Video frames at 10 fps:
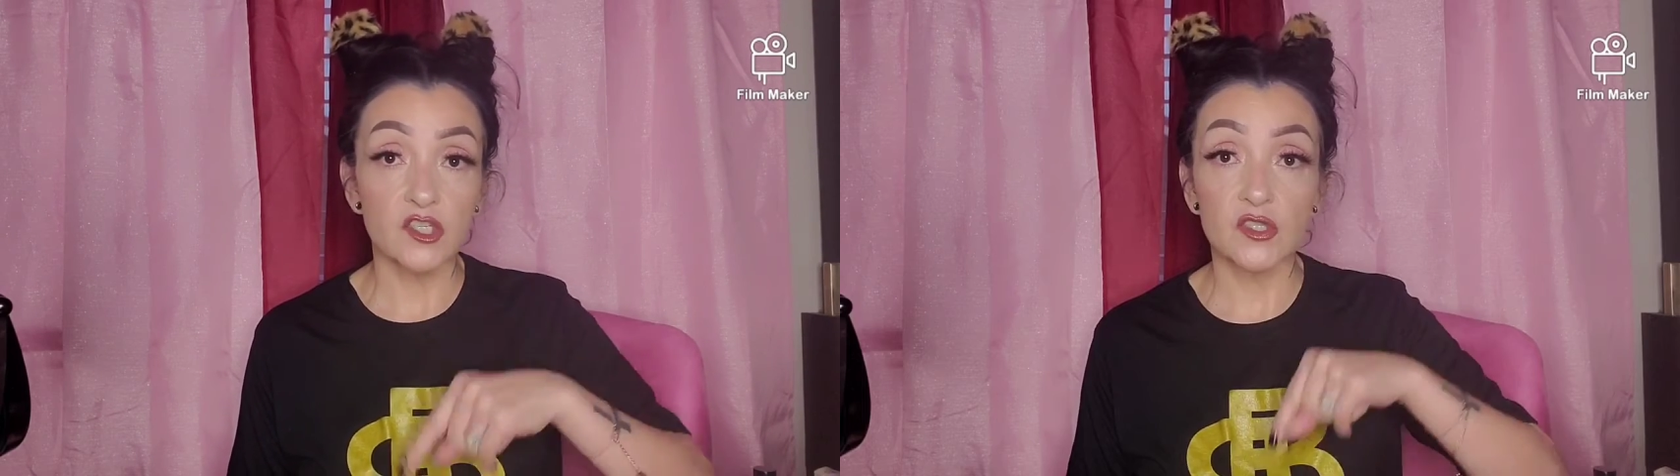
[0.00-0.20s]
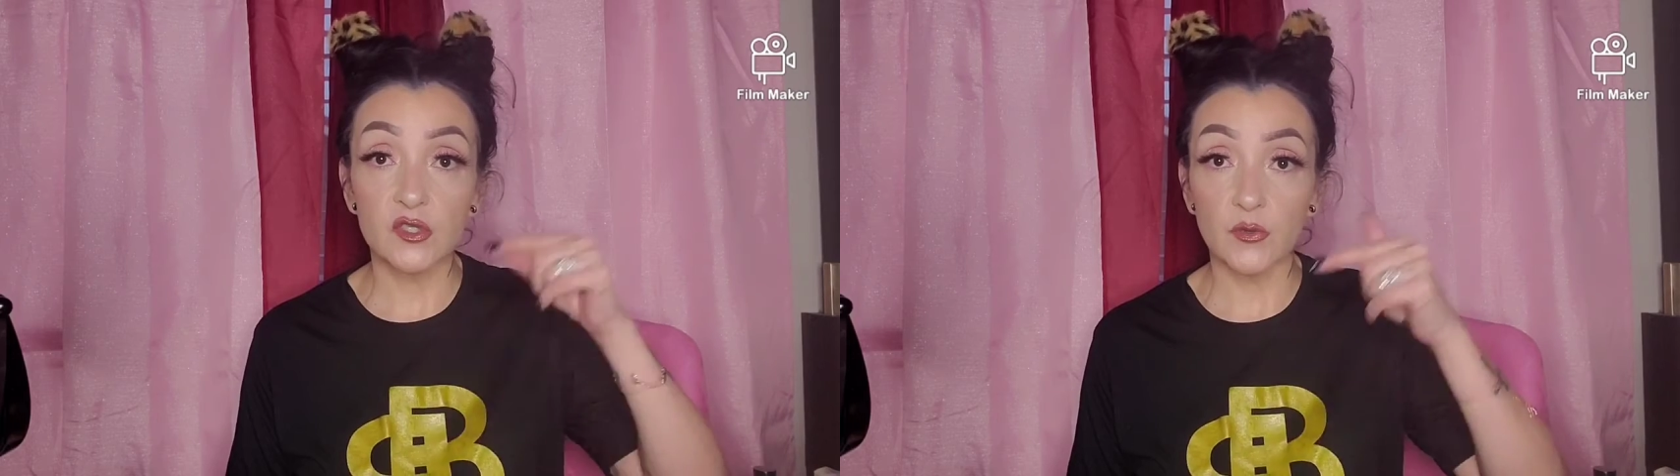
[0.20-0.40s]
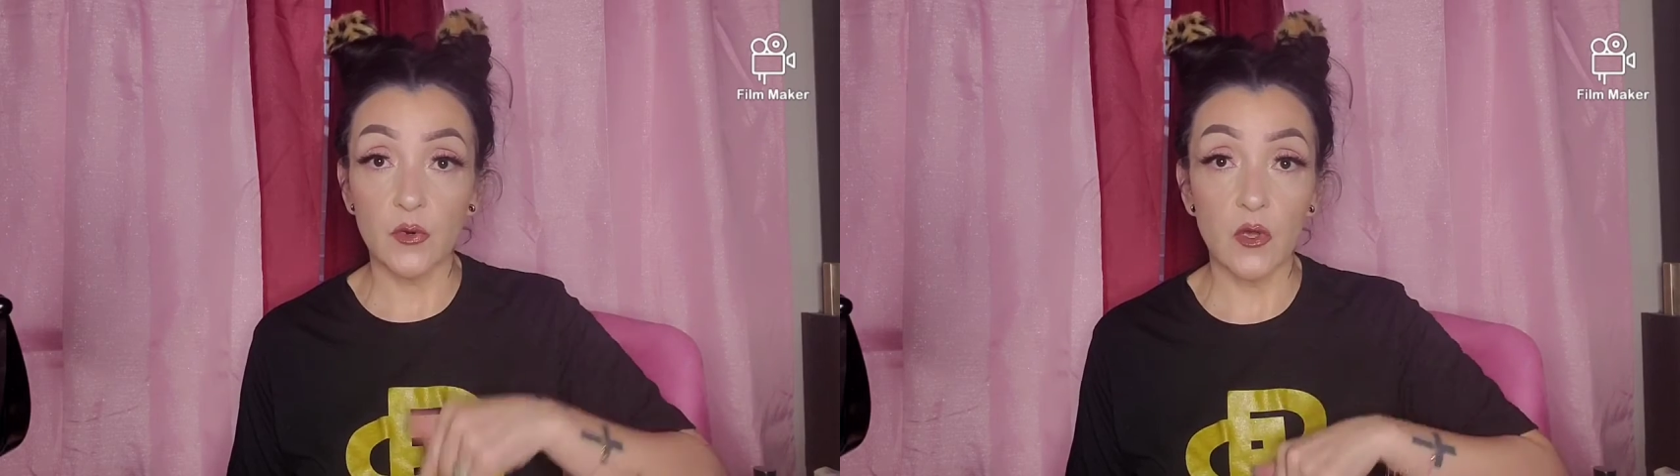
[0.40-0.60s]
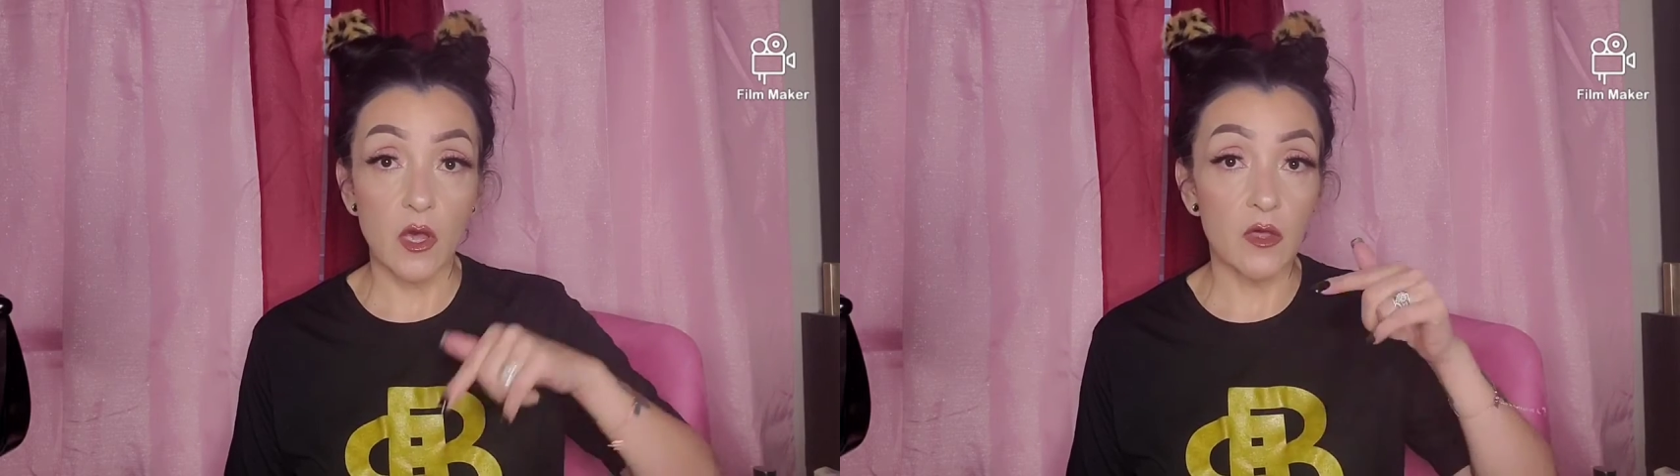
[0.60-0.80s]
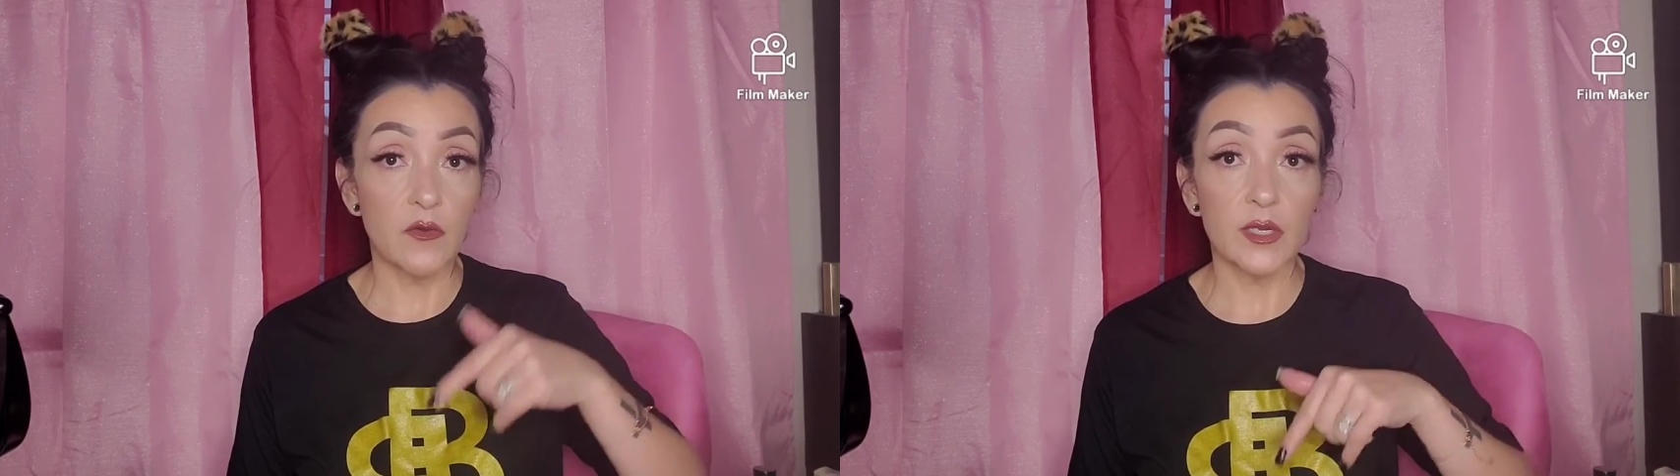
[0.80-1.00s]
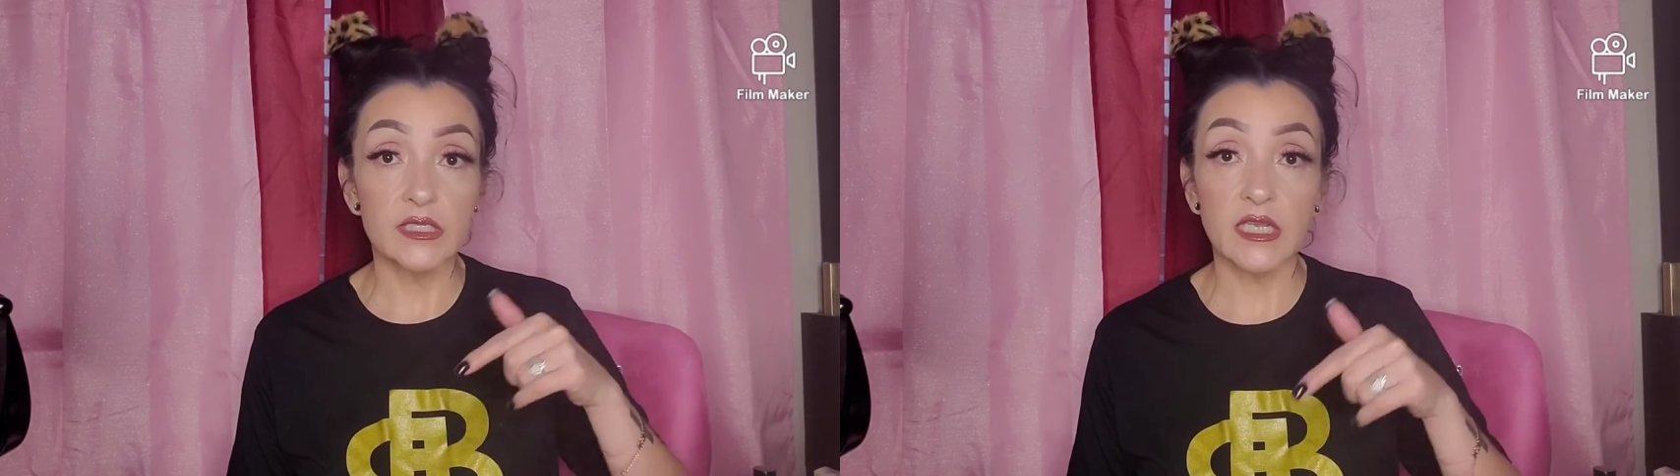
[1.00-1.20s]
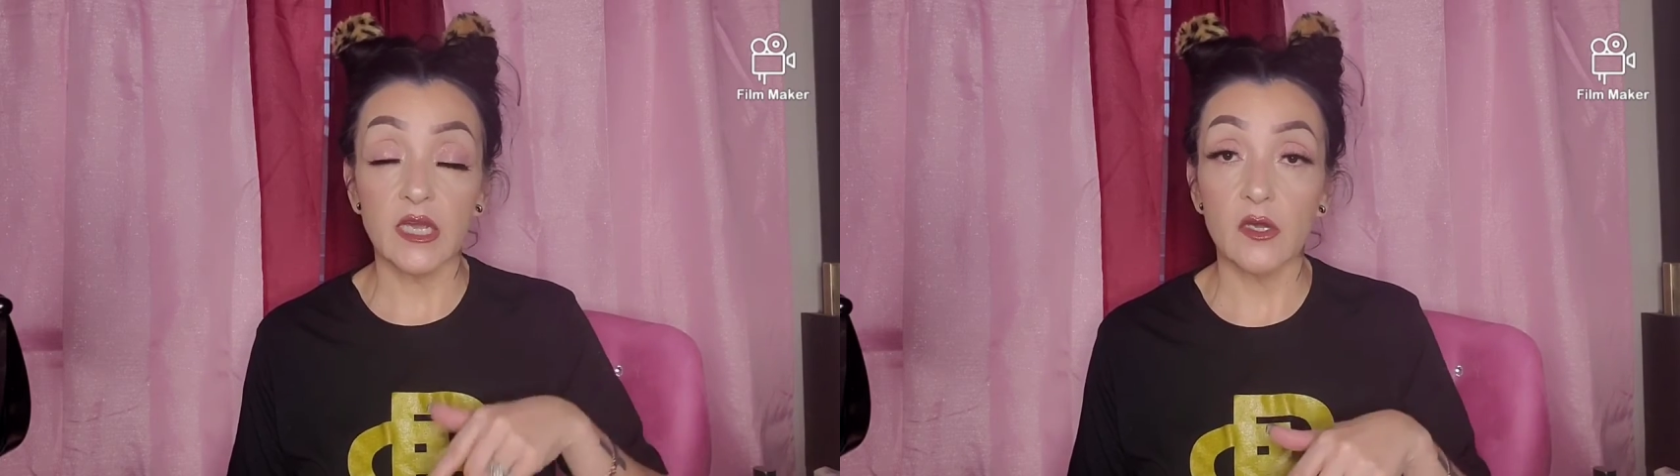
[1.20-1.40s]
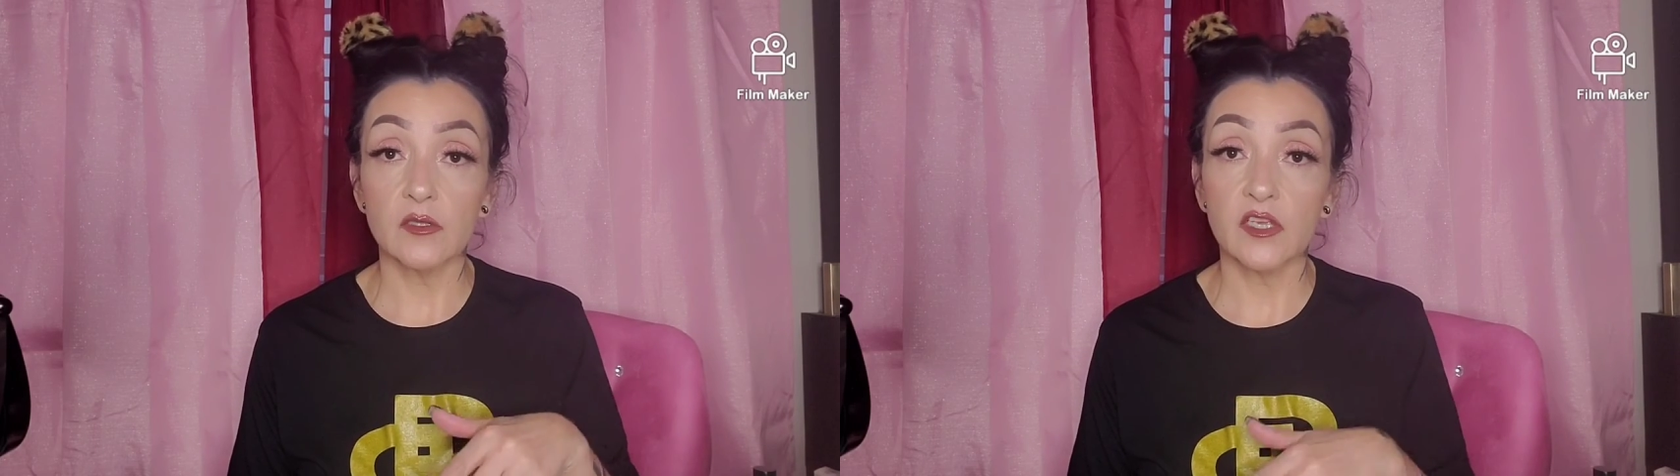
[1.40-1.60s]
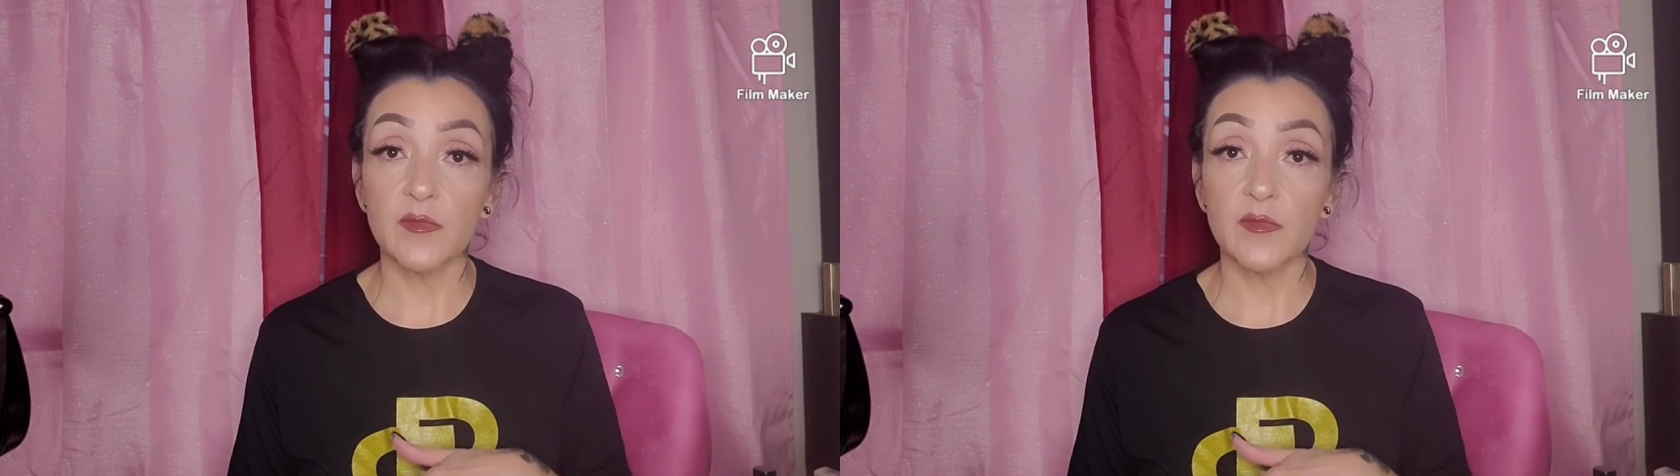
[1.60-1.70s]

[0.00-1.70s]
Just scroll all the way down,